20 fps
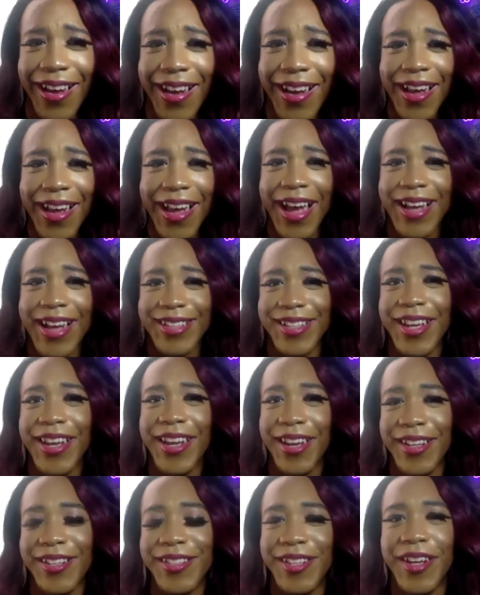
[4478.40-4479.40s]
as they
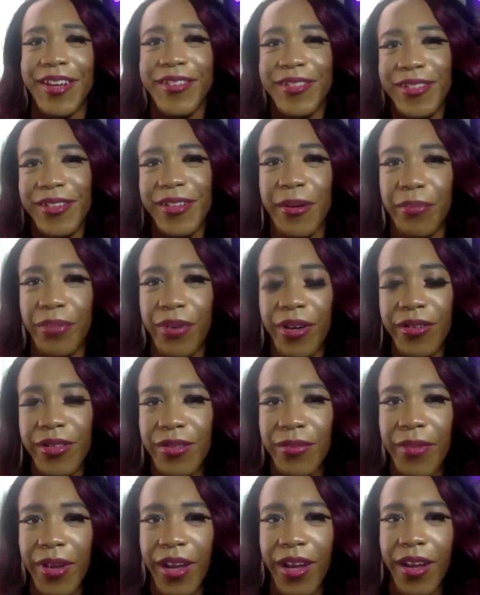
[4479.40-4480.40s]
continue to approach
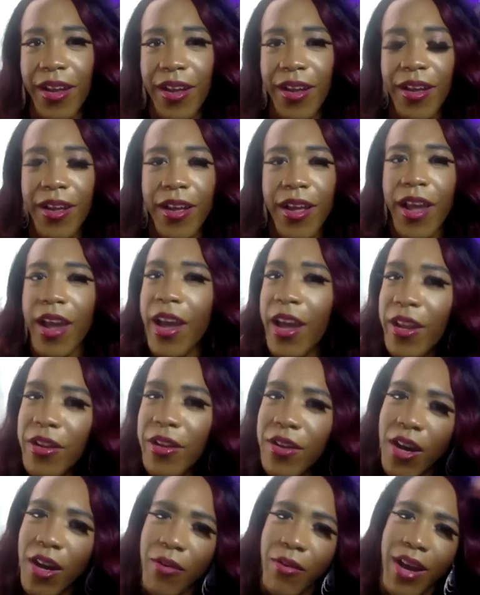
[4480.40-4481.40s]
me. And you
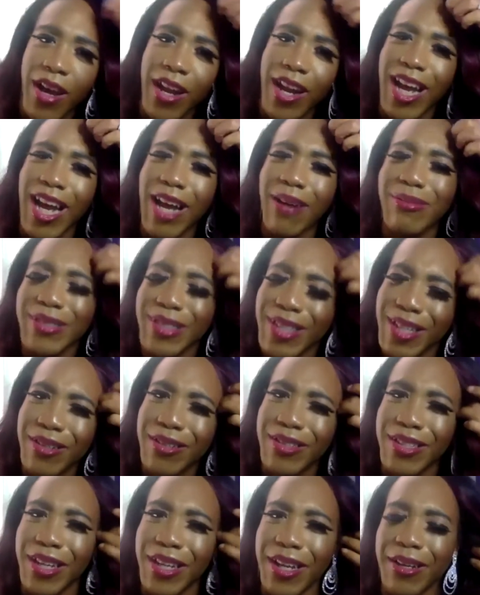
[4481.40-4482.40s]
know what? I'm still
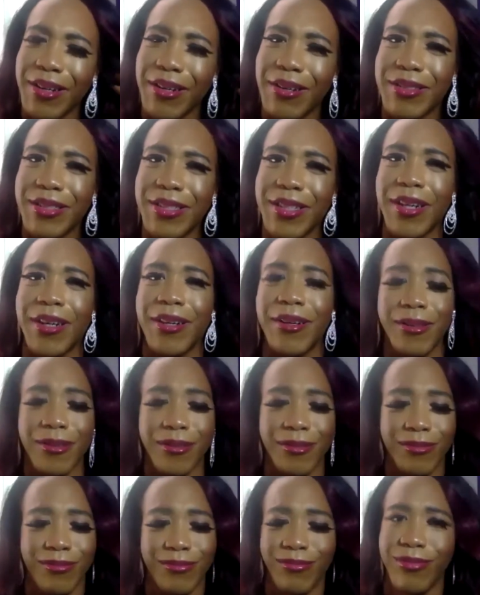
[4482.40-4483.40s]
single,
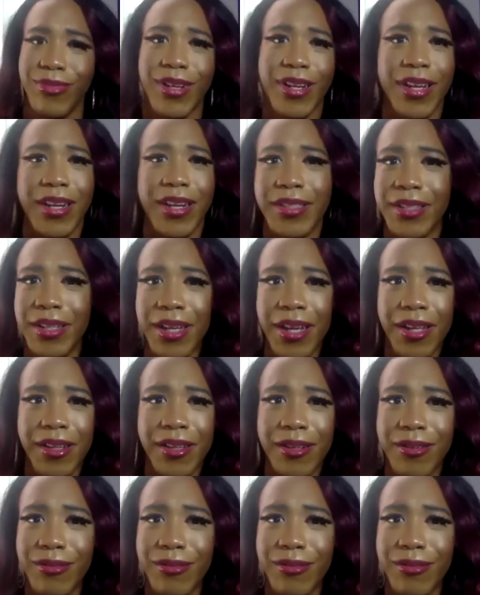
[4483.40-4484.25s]
so get it together.